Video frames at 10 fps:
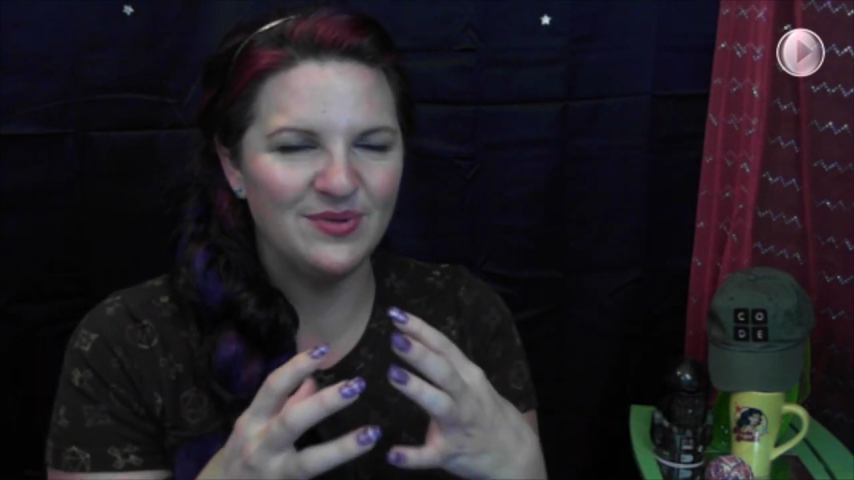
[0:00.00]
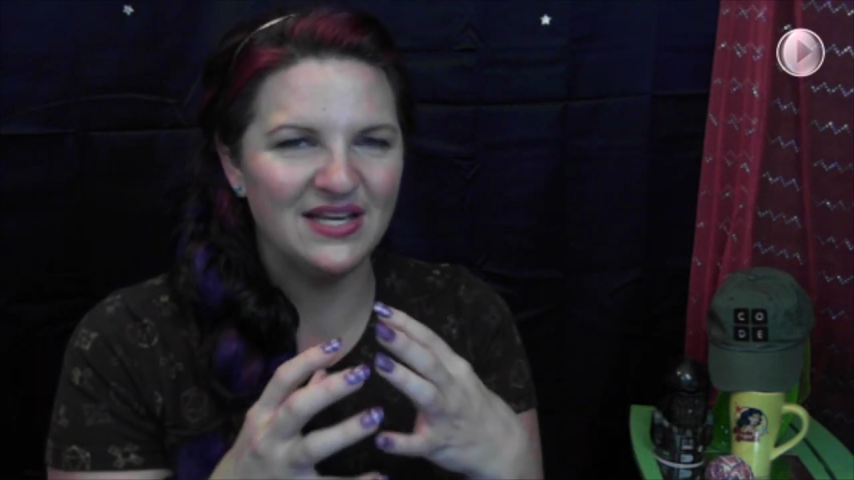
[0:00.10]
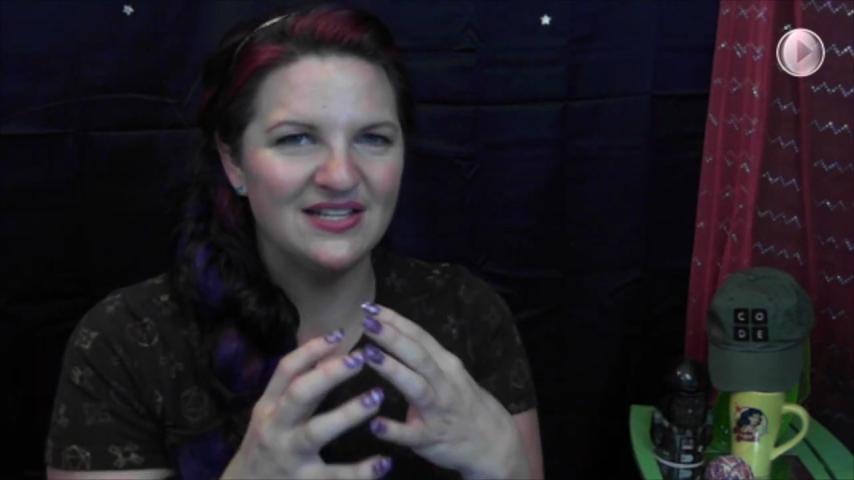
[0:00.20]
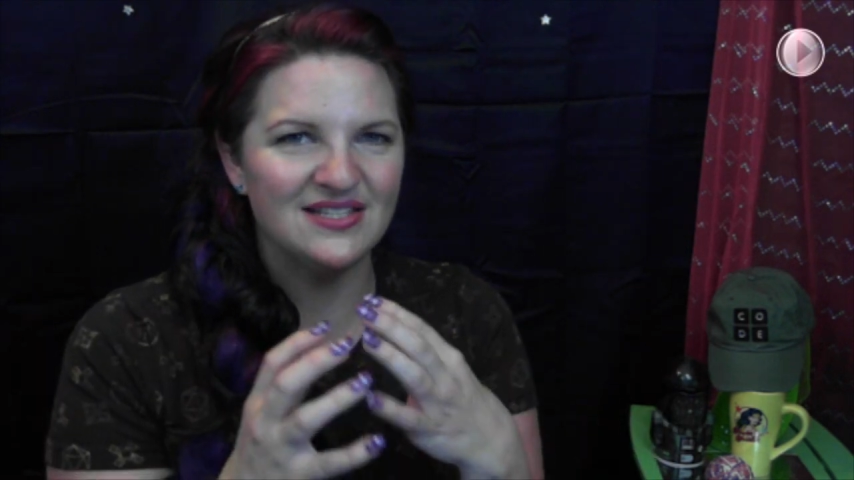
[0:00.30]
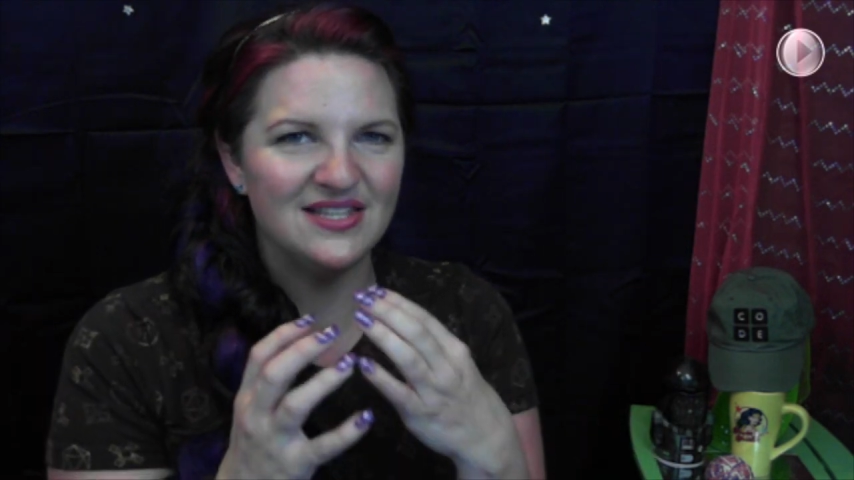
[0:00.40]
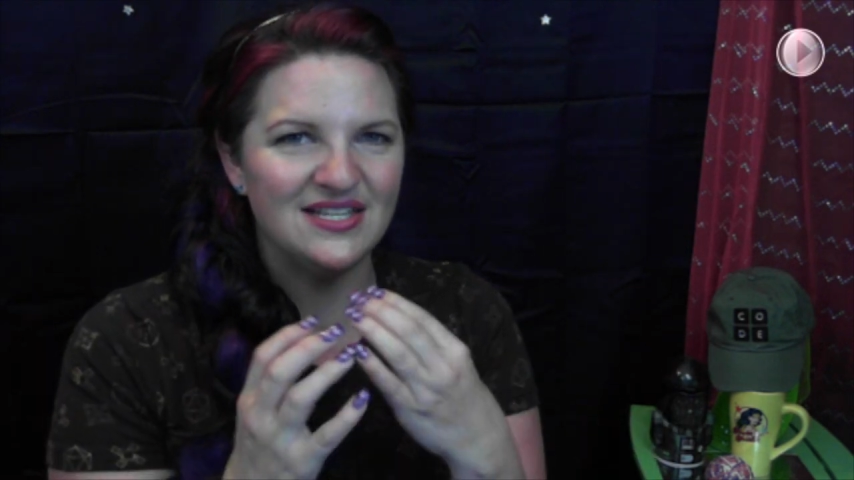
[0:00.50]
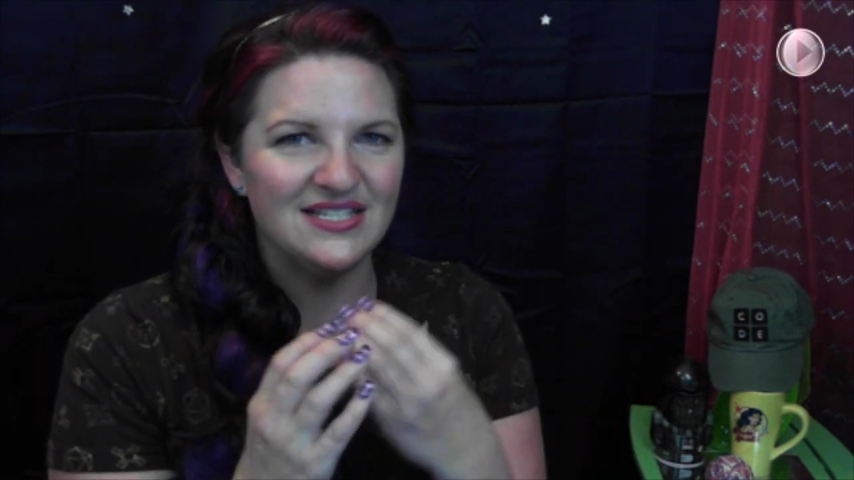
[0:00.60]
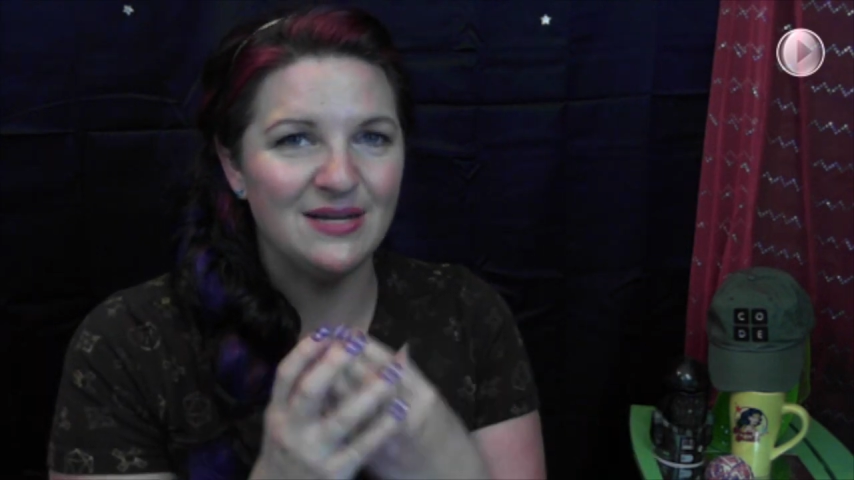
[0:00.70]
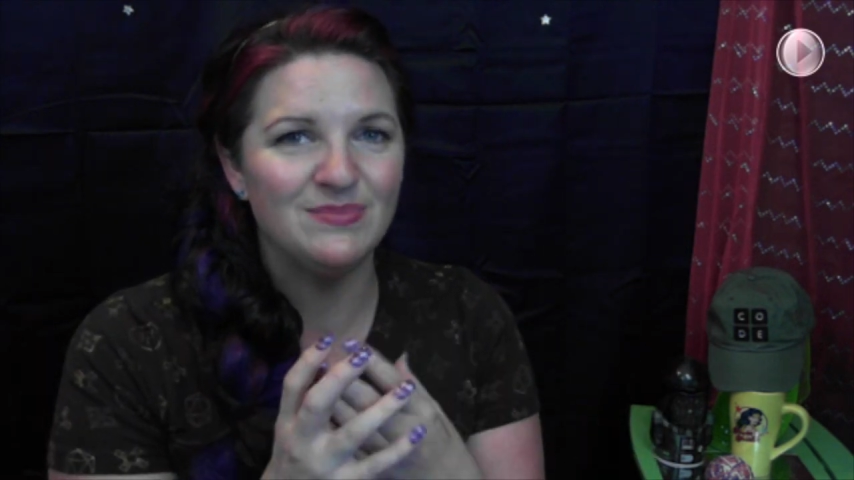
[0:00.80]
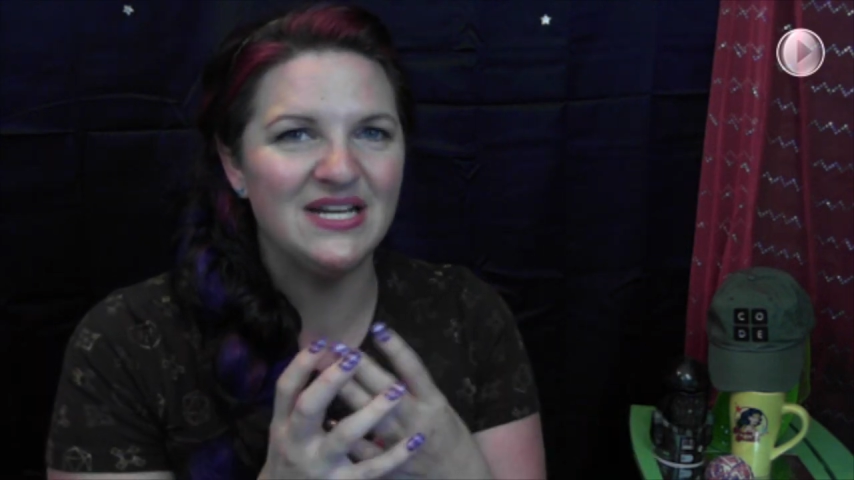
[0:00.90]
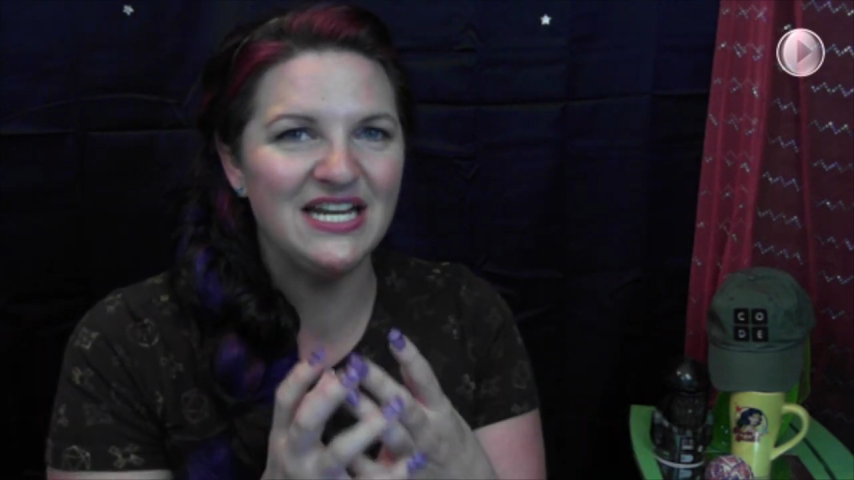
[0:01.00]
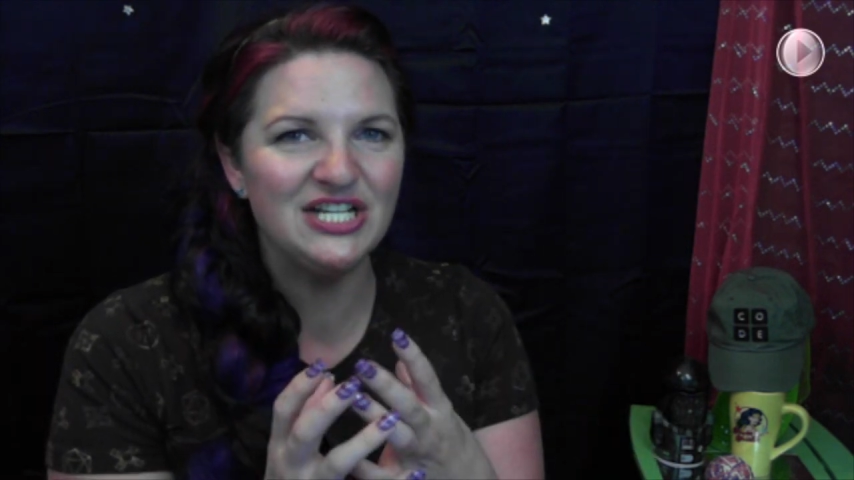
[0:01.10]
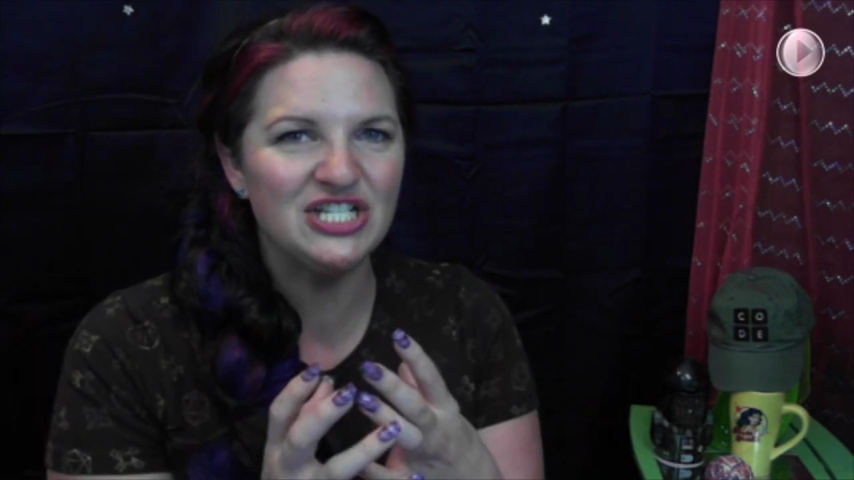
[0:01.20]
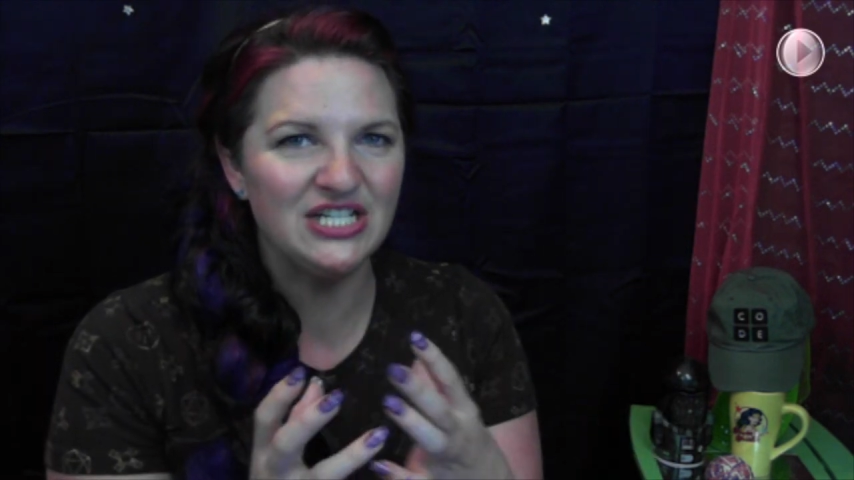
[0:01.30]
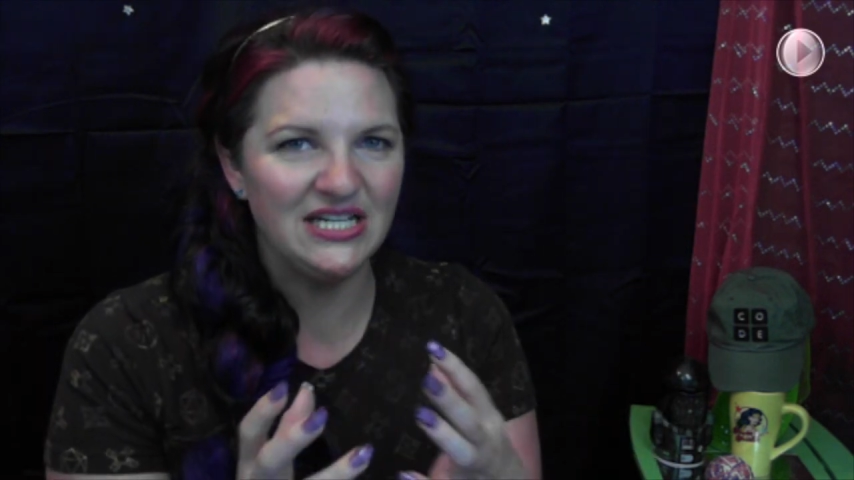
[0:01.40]
because the
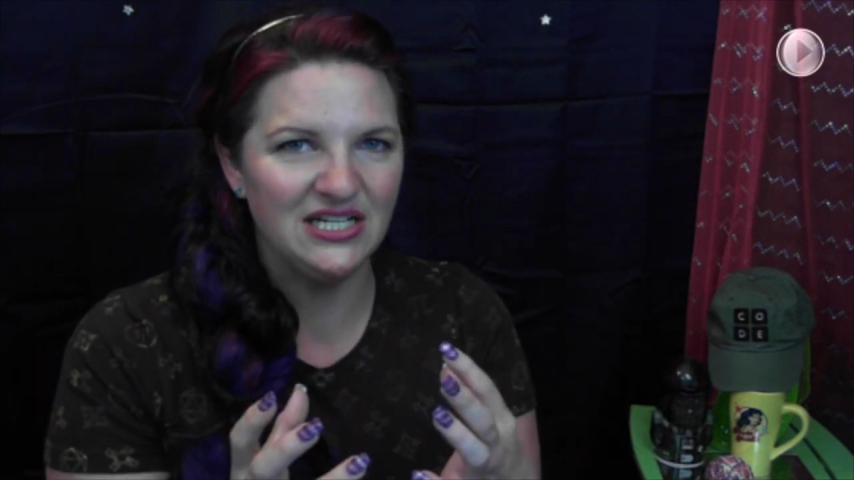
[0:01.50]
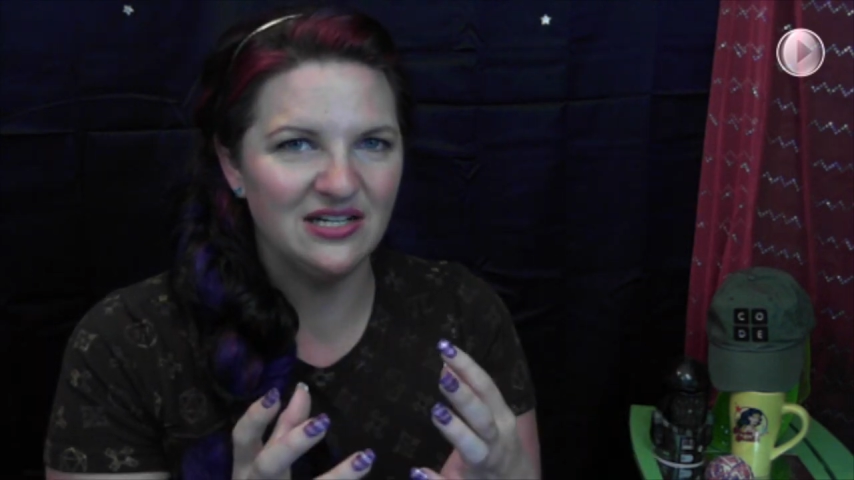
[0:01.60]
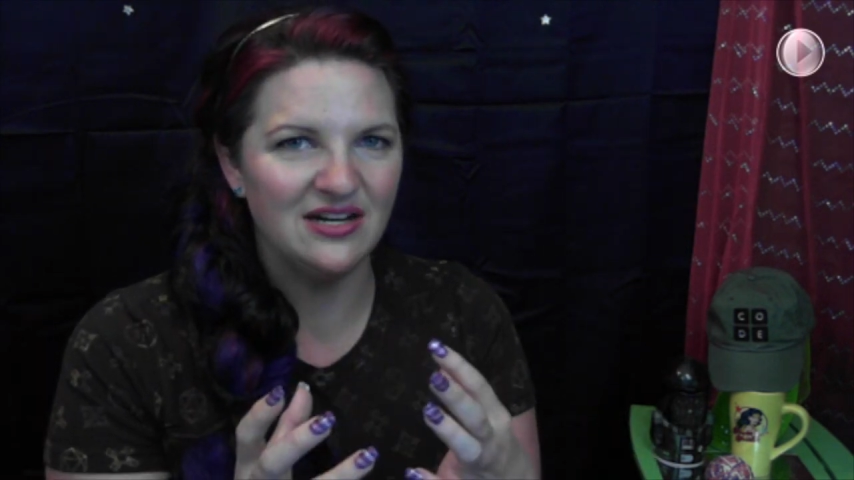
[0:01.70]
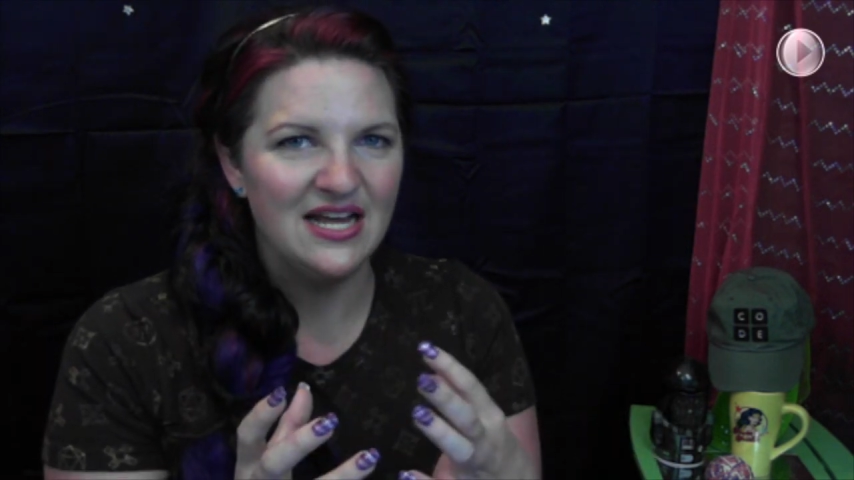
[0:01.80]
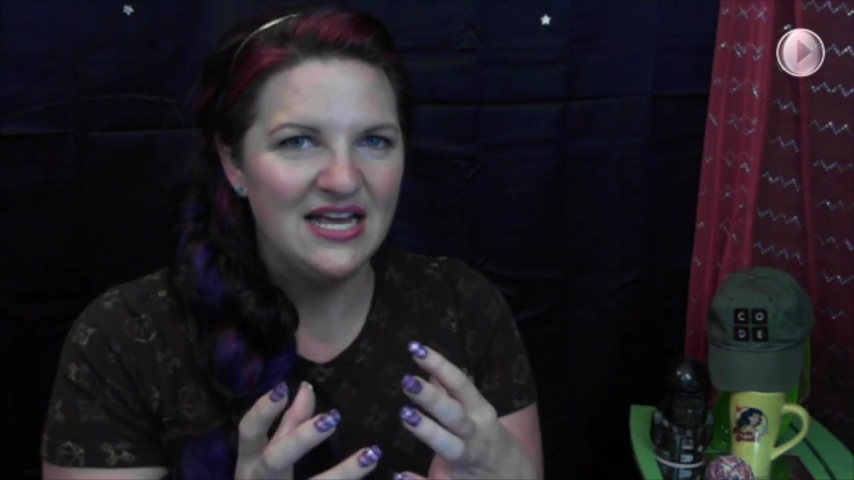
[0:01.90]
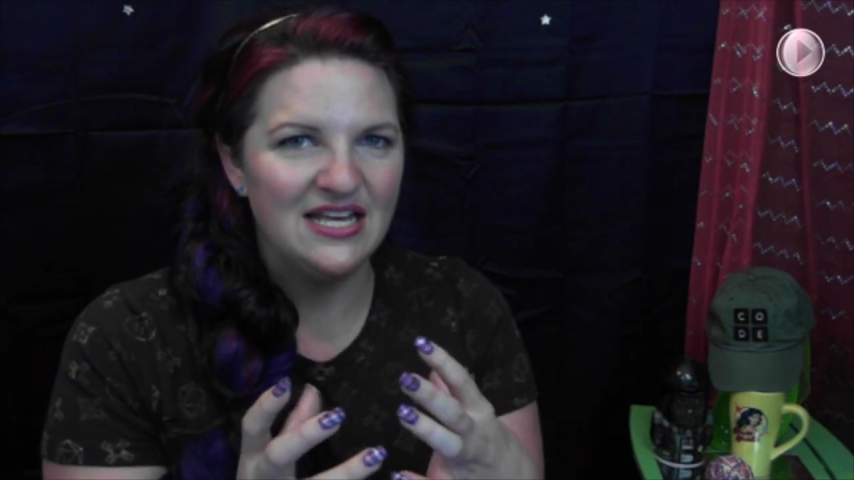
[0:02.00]
temptation here